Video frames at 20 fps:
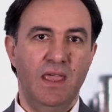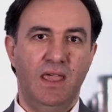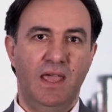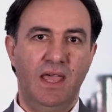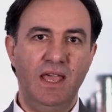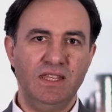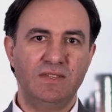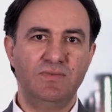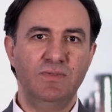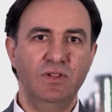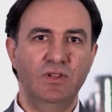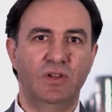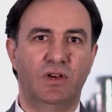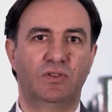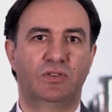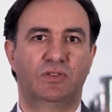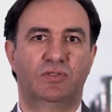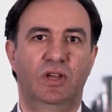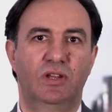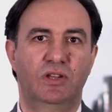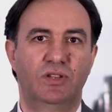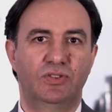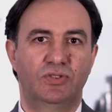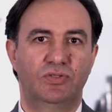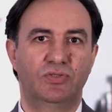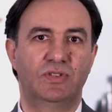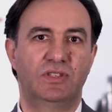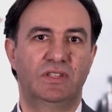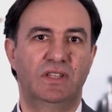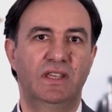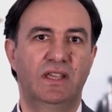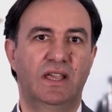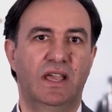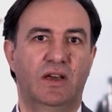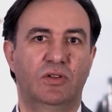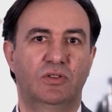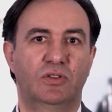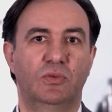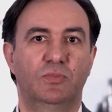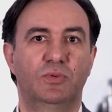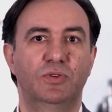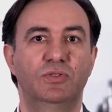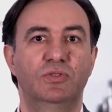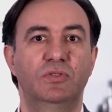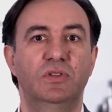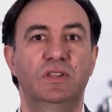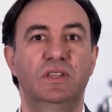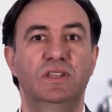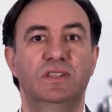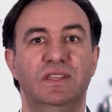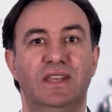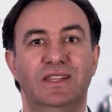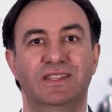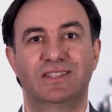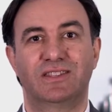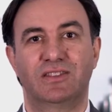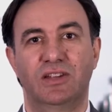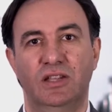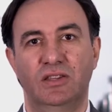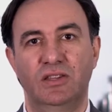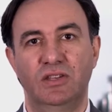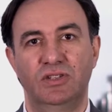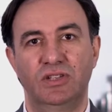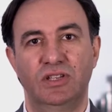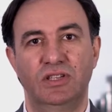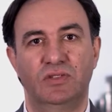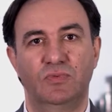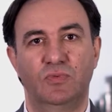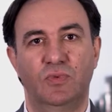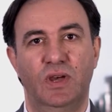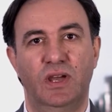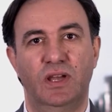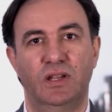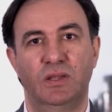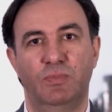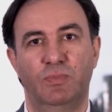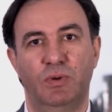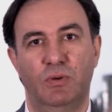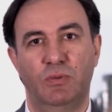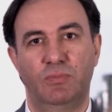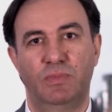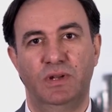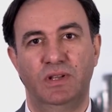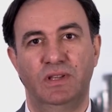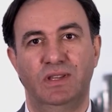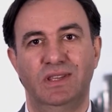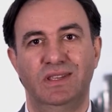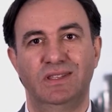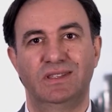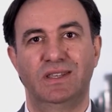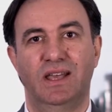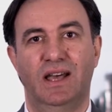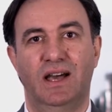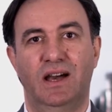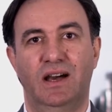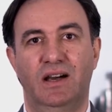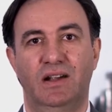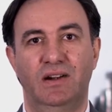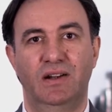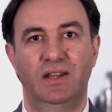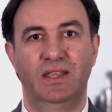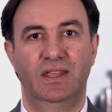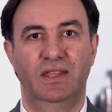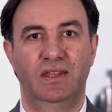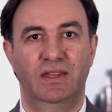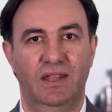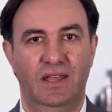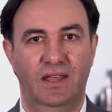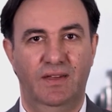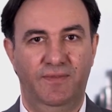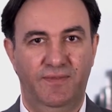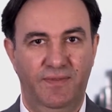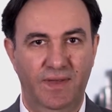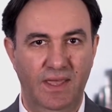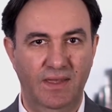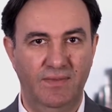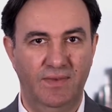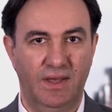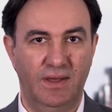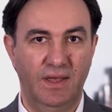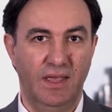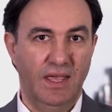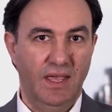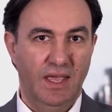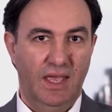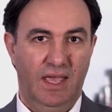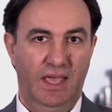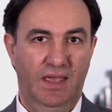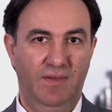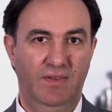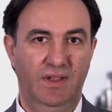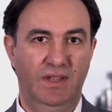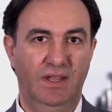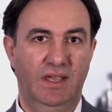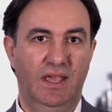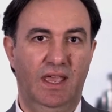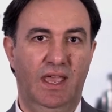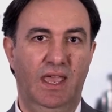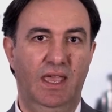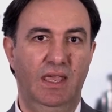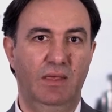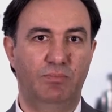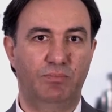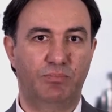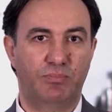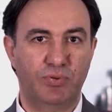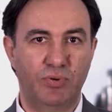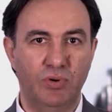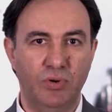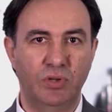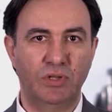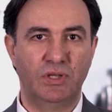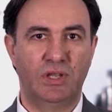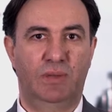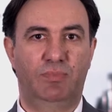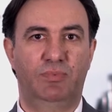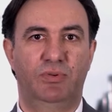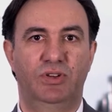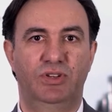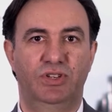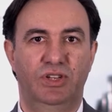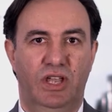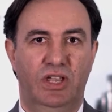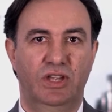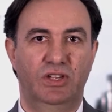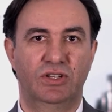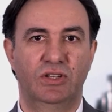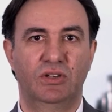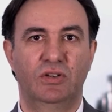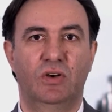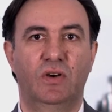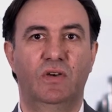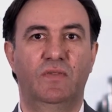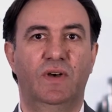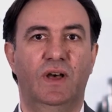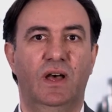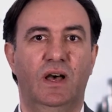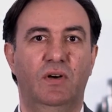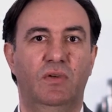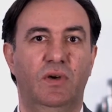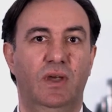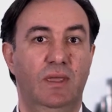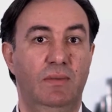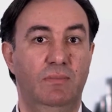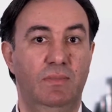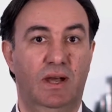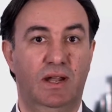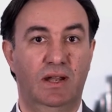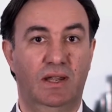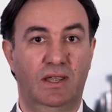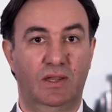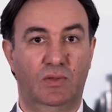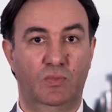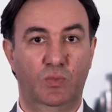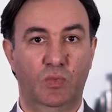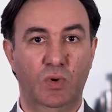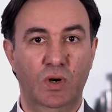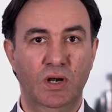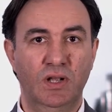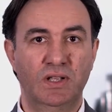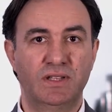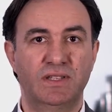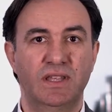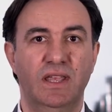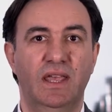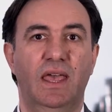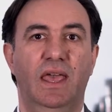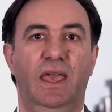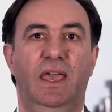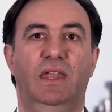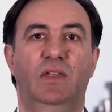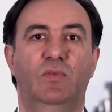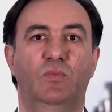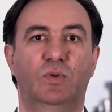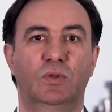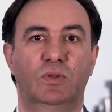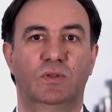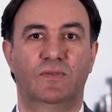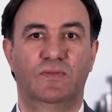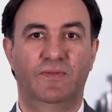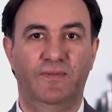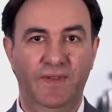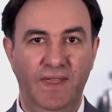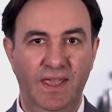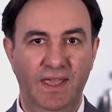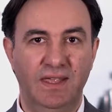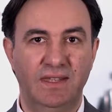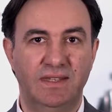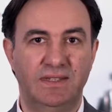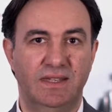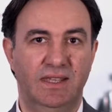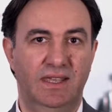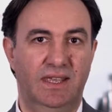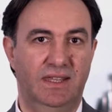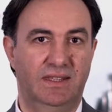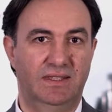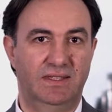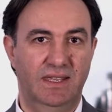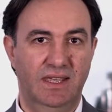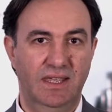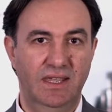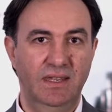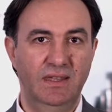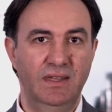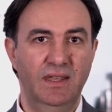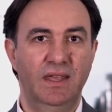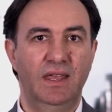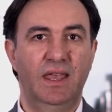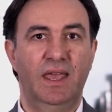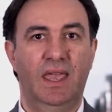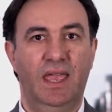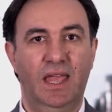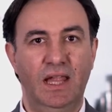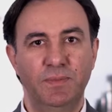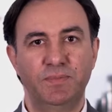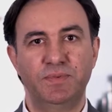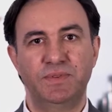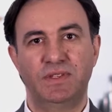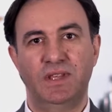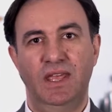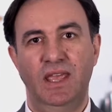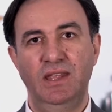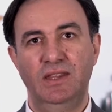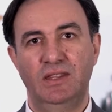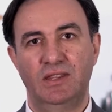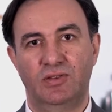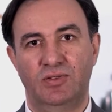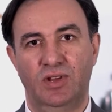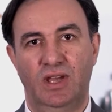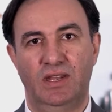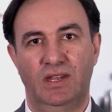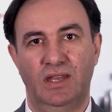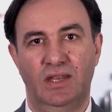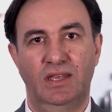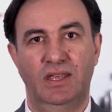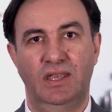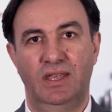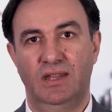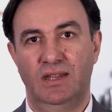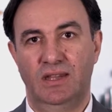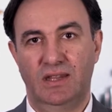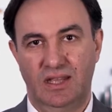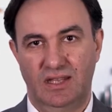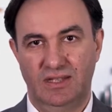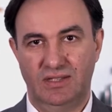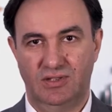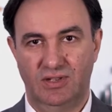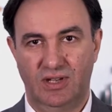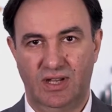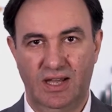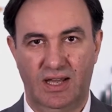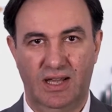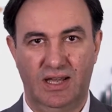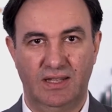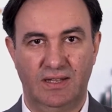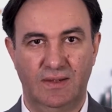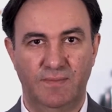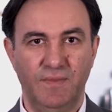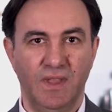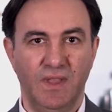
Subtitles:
As we know, traders should seek out opportunities and strategies where the probabilities are in their favor. Having a broad appreciation of how a market works and what phase it's in helps a trader in this regard.